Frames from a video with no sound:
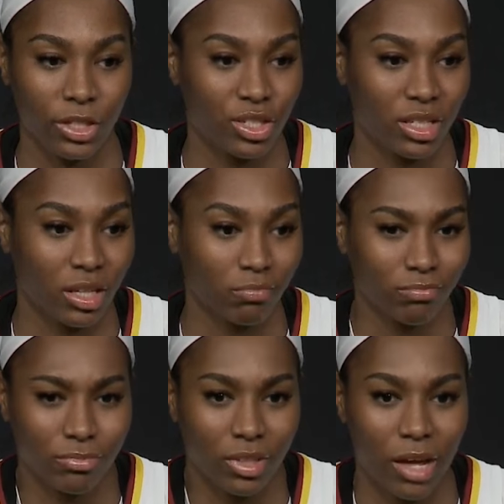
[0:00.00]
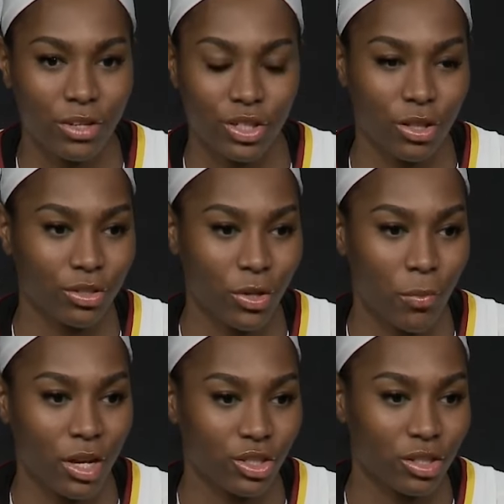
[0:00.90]
we just love each other so
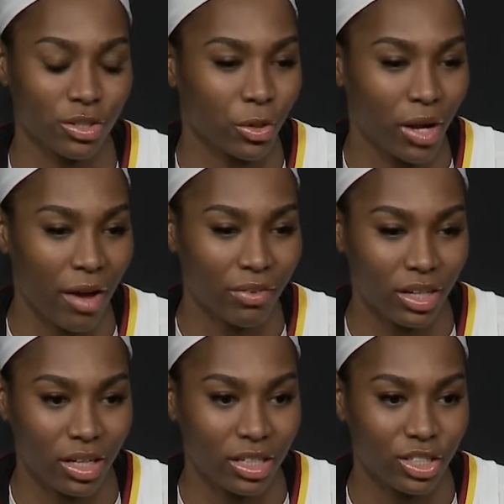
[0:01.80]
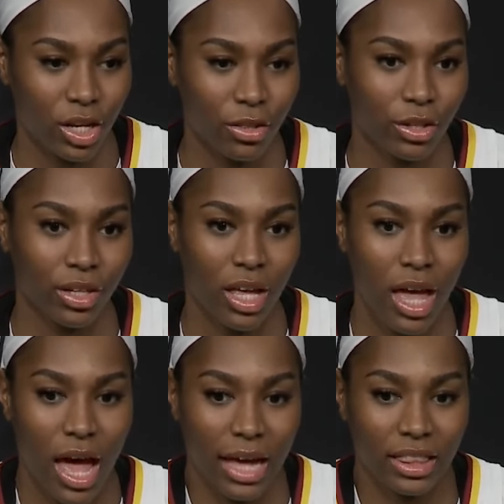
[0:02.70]
much, and they're so confident in each other.
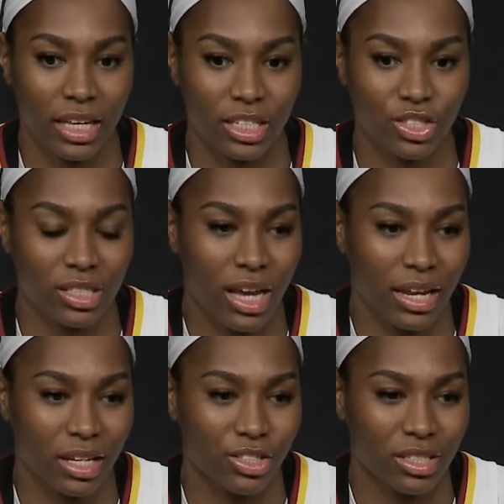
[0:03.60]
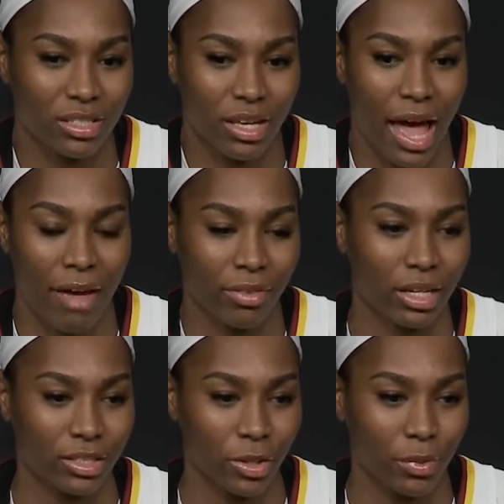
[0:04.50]
I think it's just kind of just having
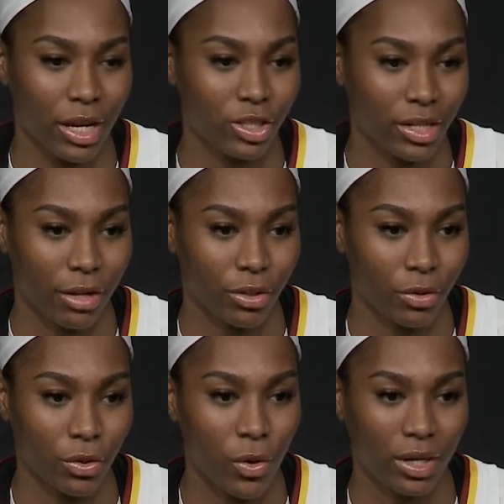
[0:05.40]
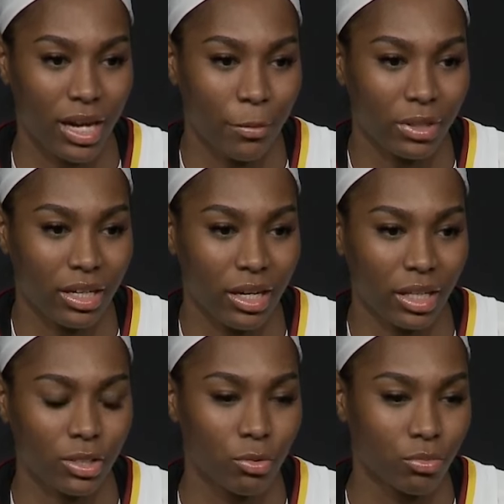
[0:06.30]
that determination out there on the court, not really
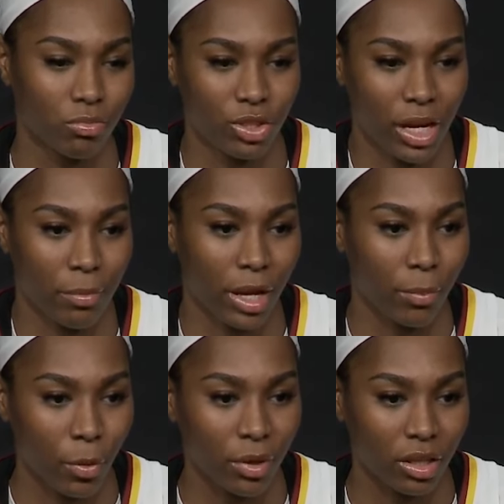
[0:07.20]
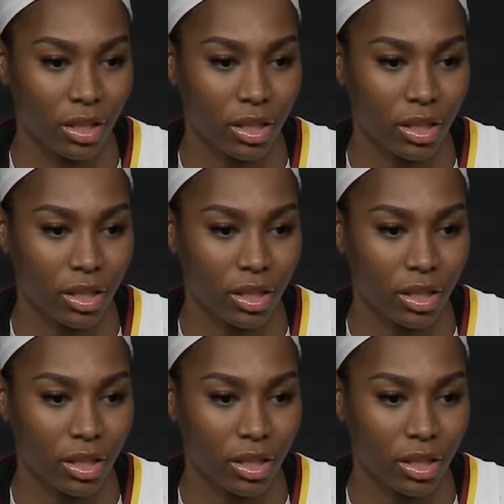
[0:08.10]
getting too shaken by the moment.